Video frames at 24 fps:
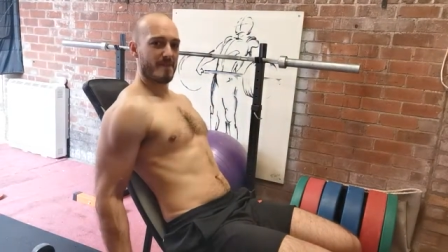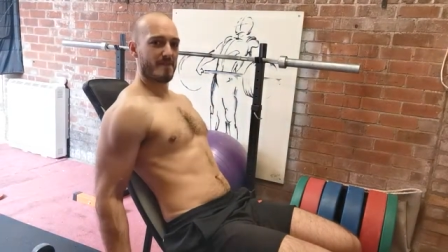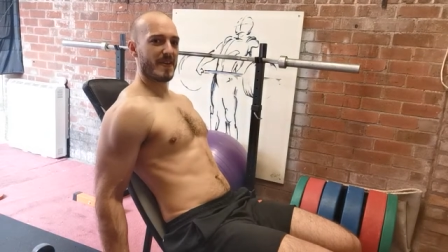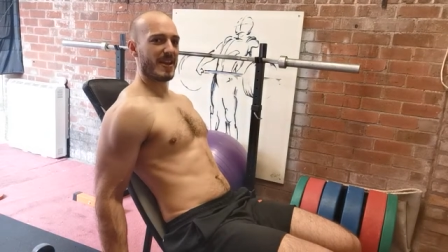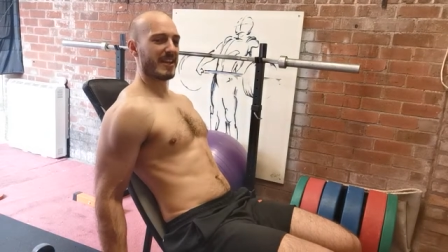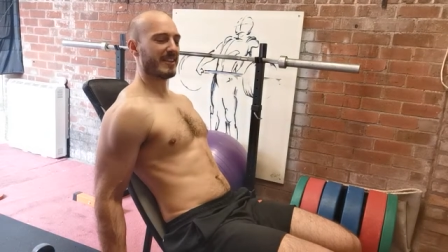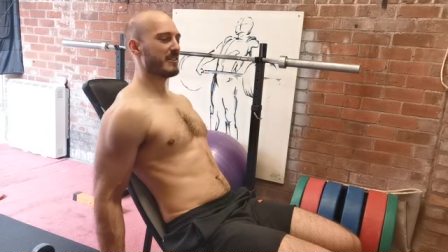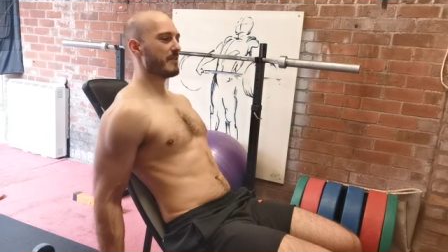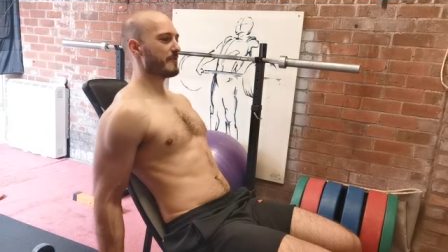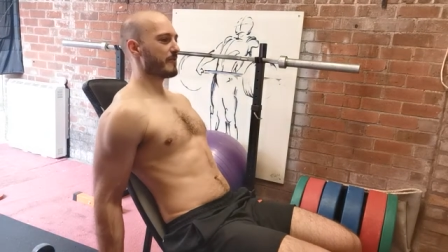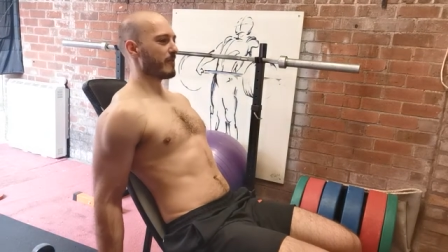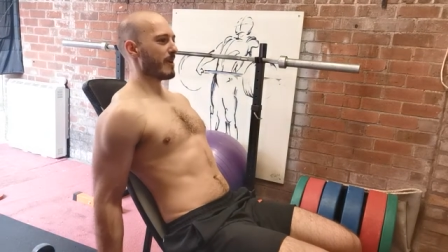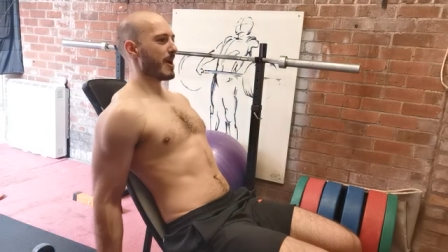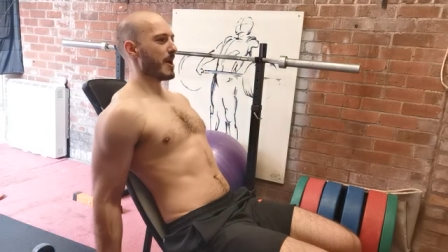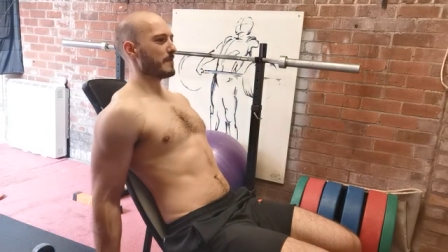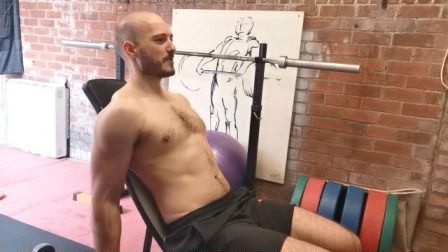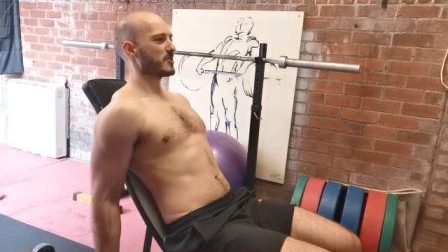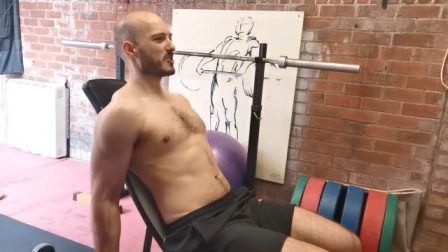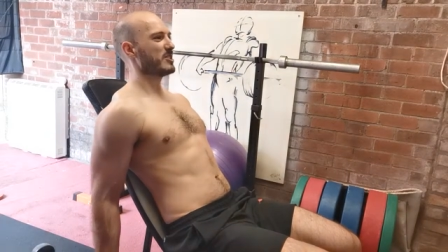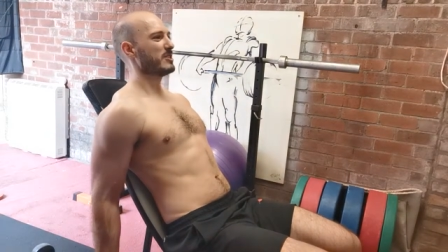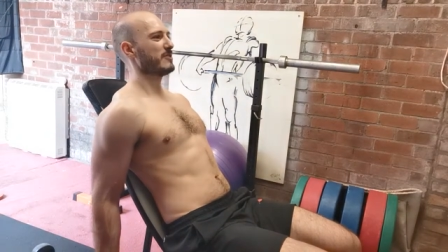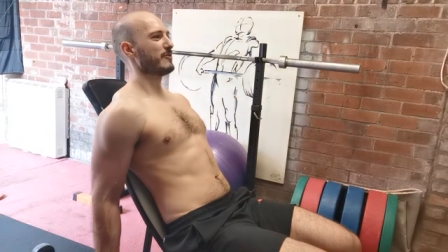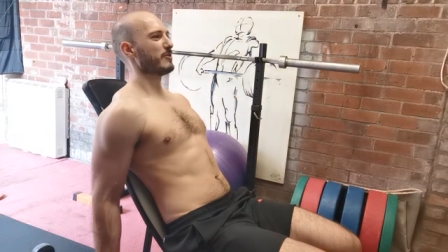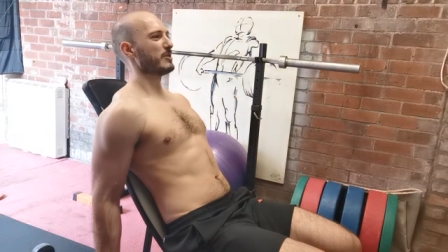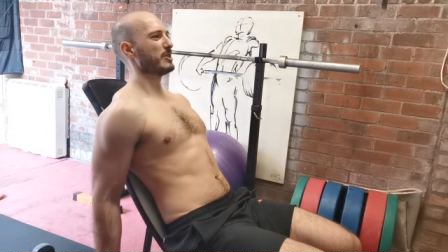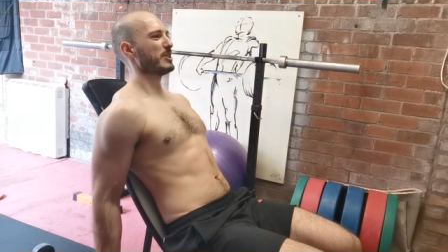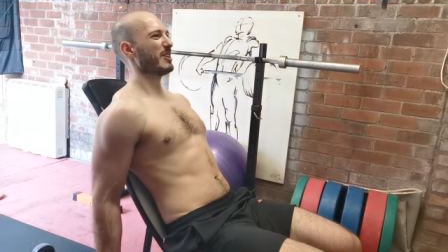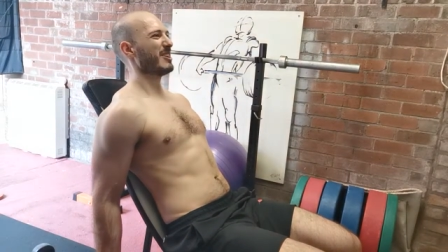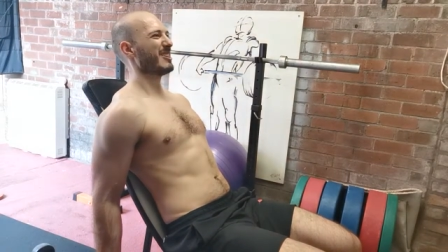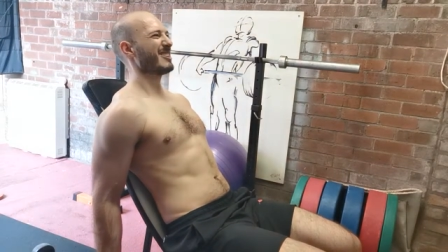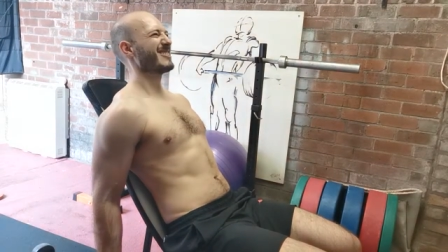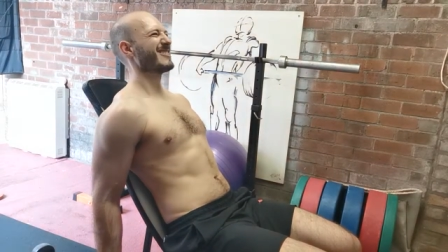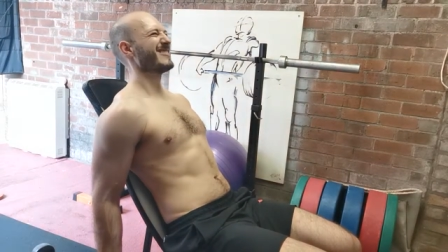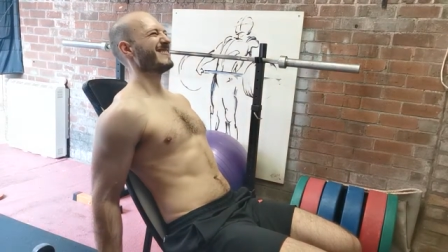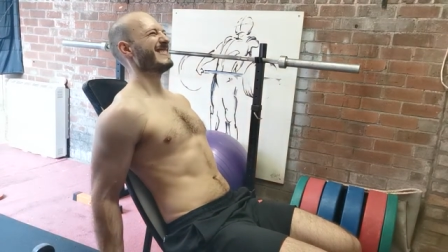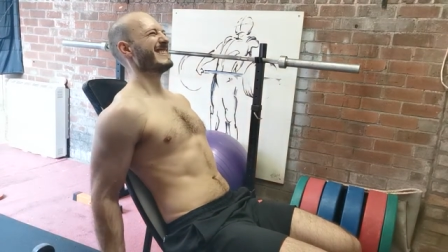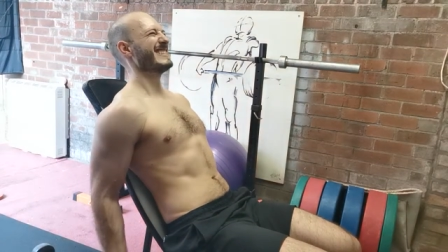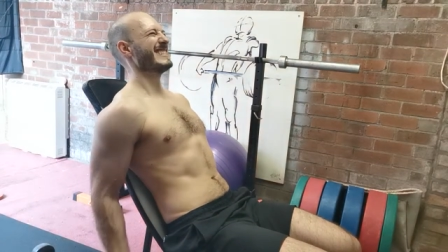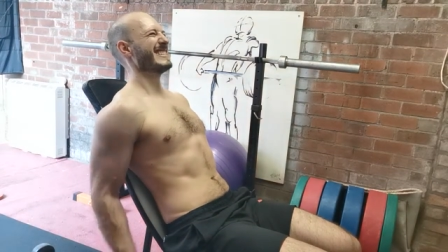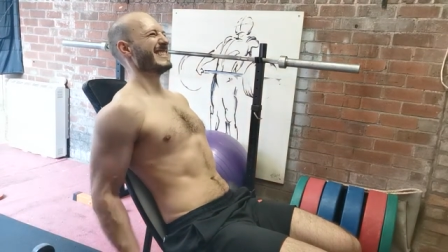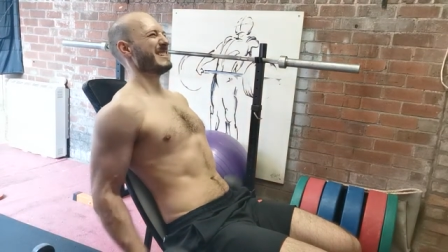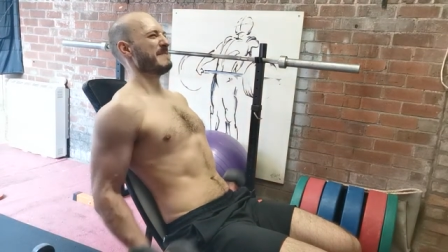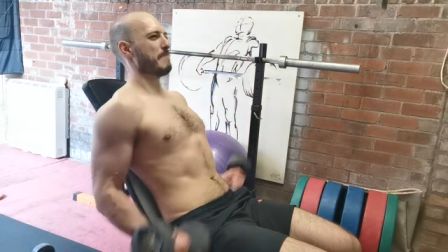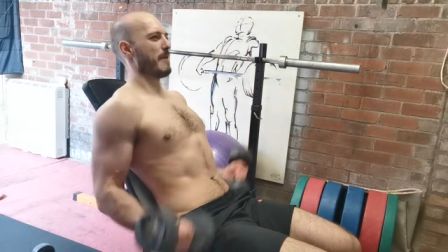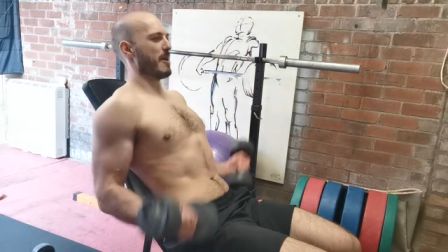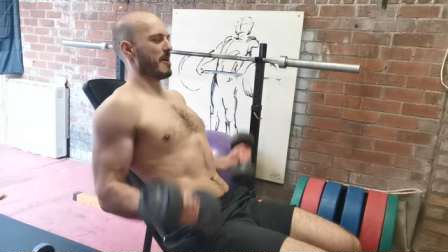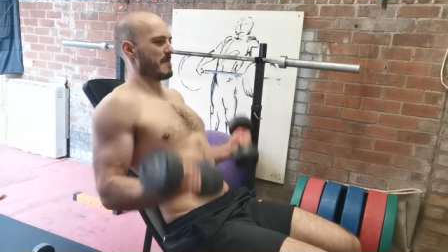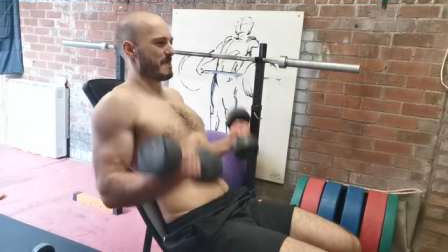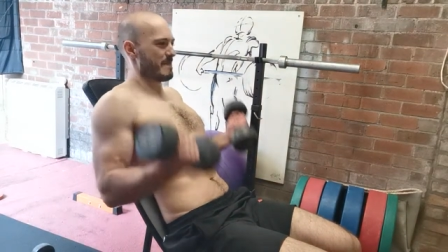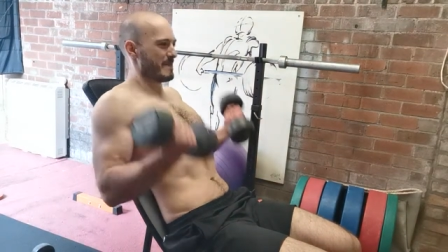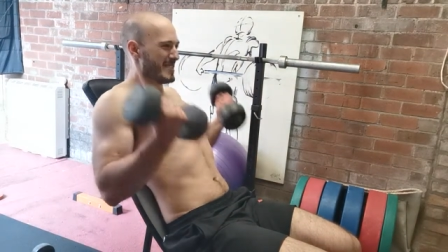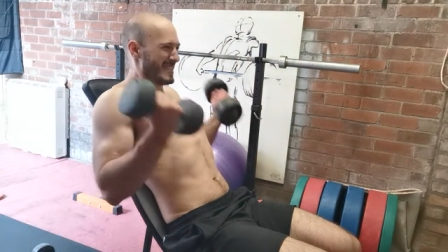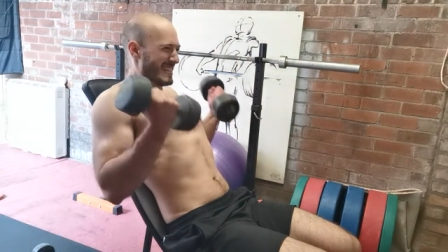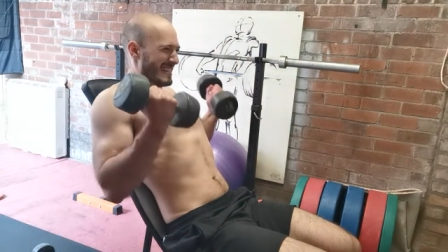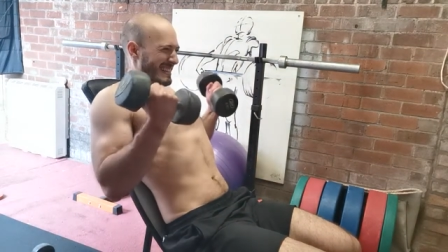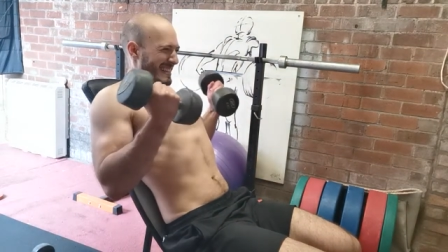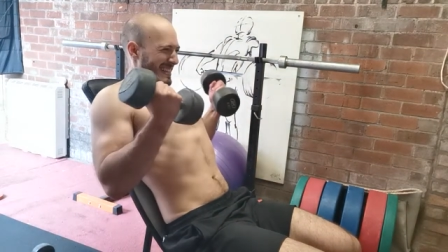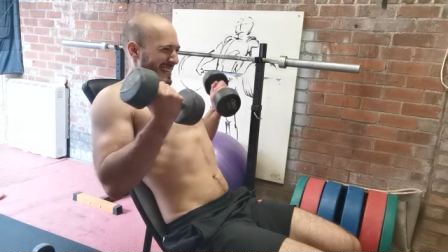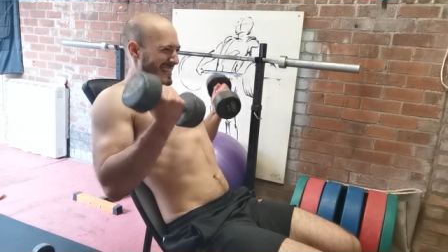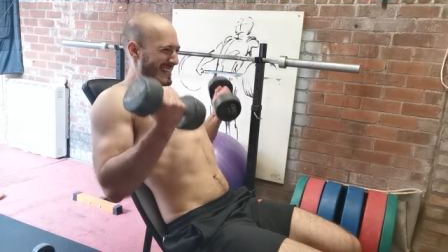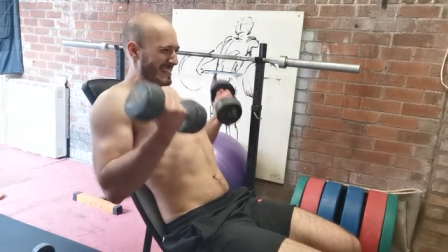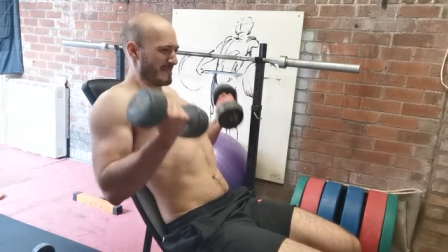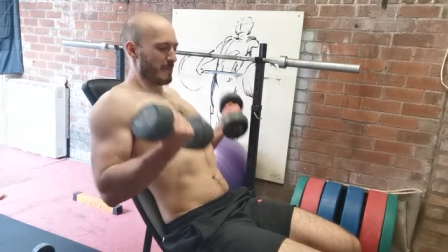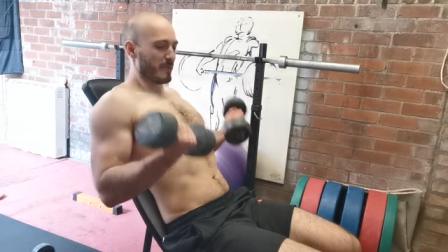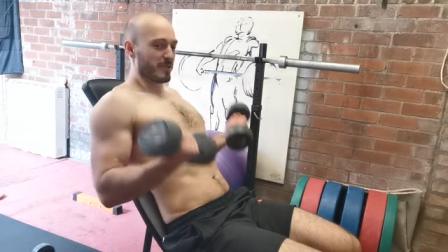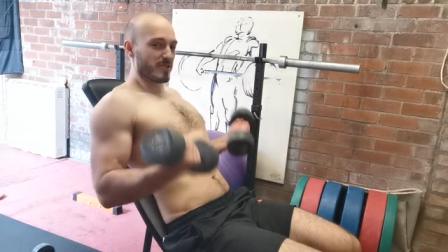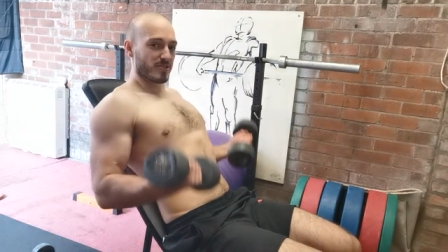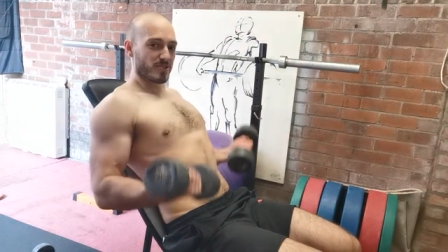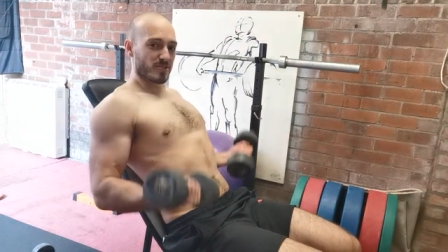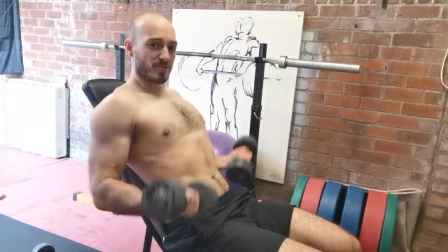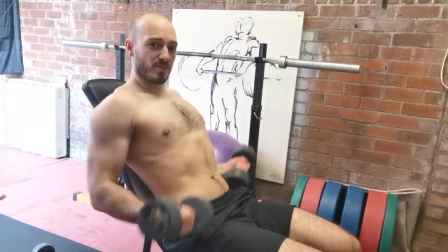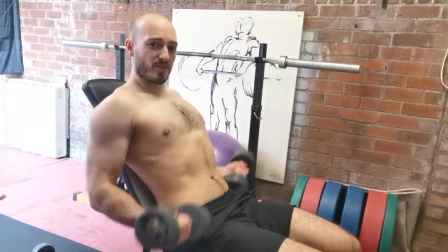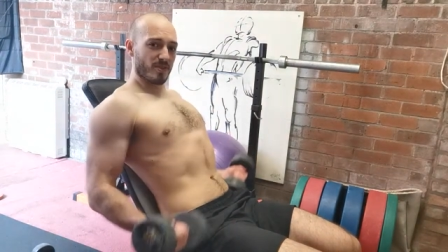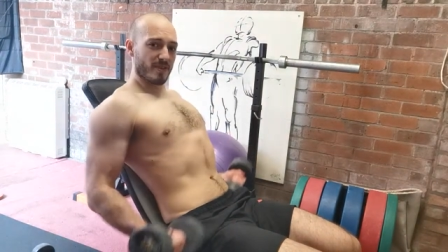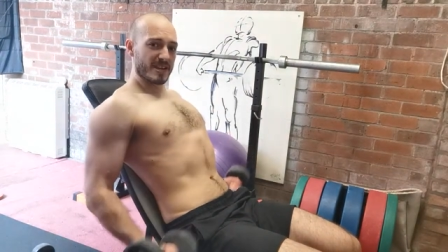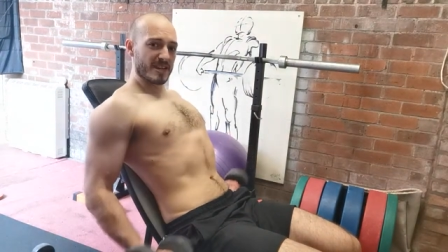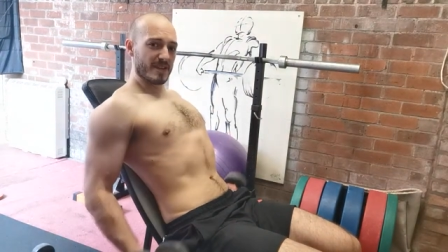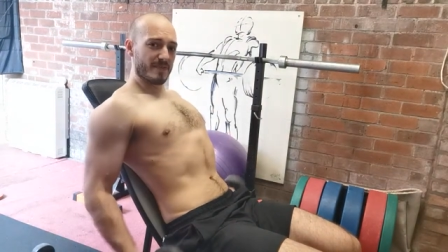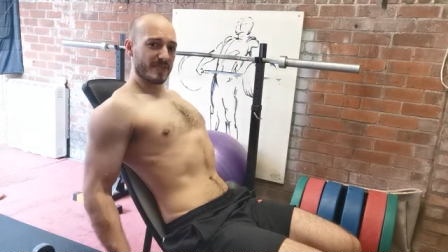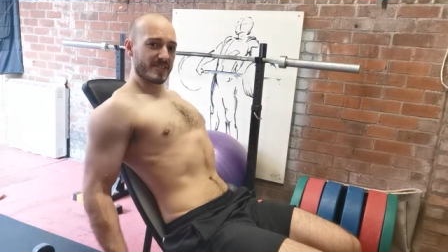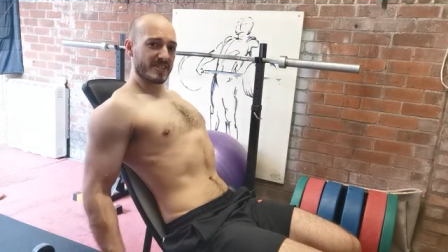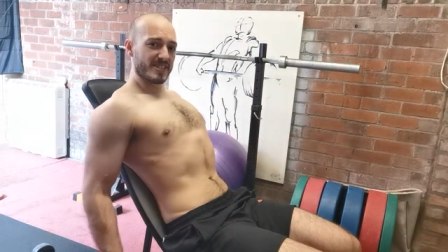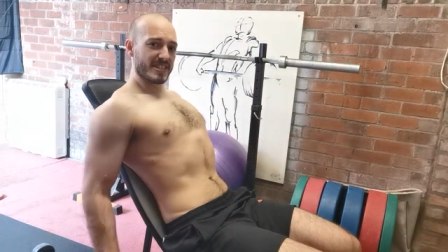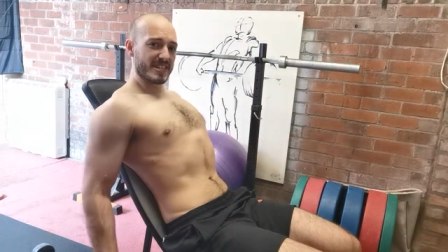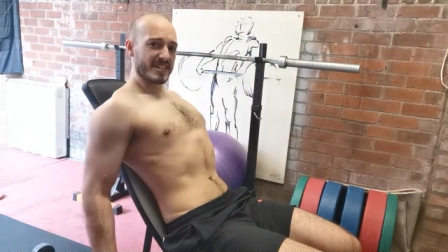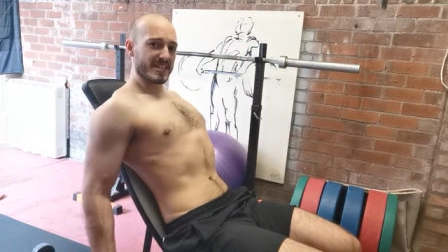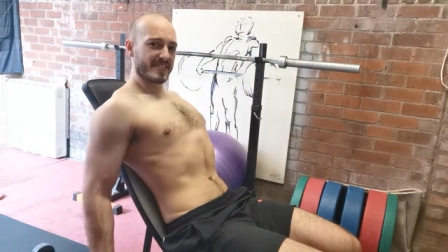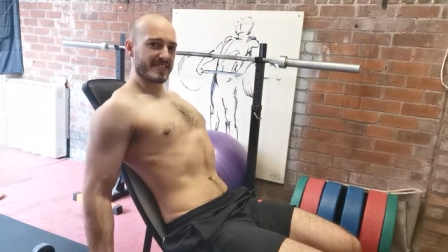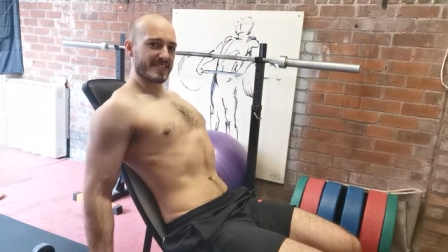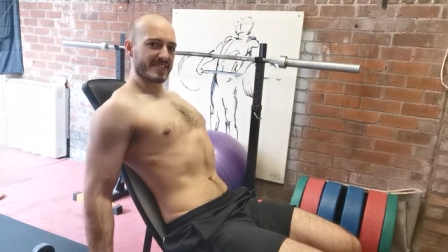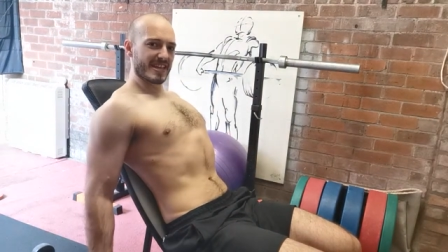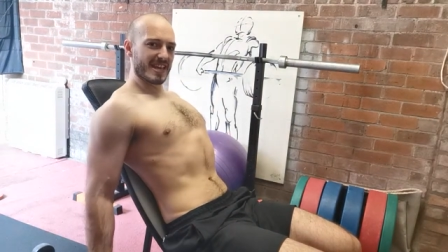effective reps because you've already got a crazy pump your muscles are already fatigued.